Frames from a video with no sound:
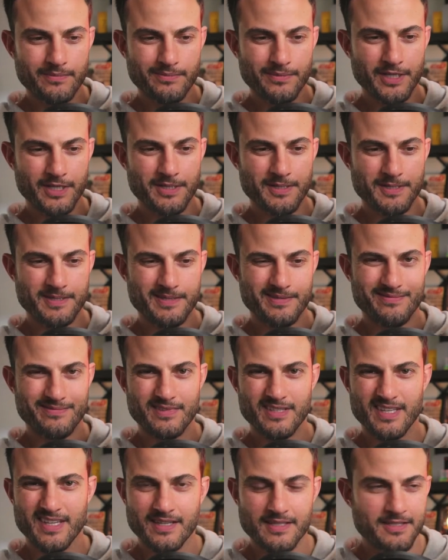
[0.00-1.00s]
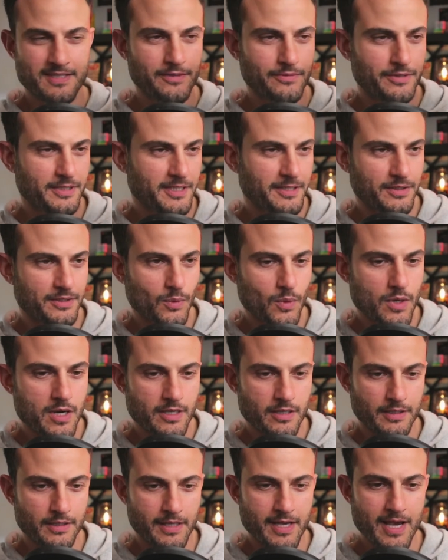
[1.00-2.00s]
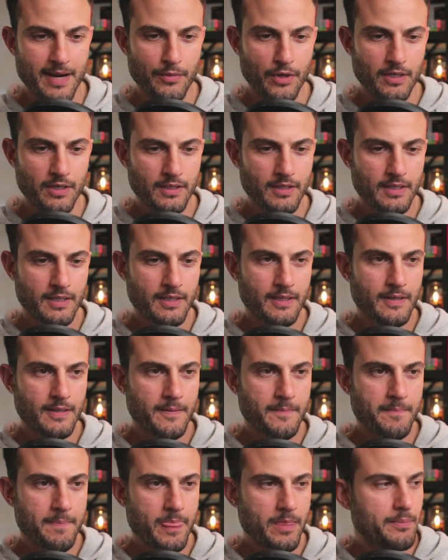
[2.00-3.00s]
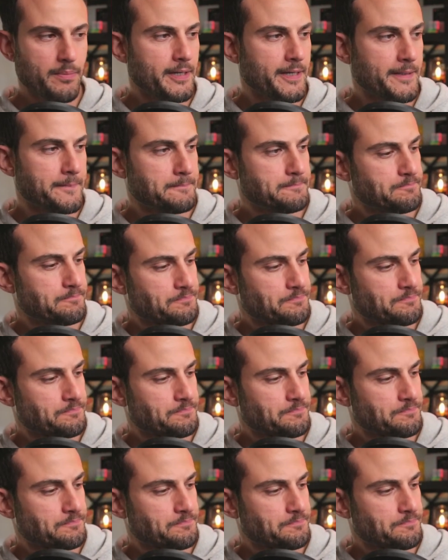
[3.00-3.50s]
because, yeah, it's not really going to work on camera, but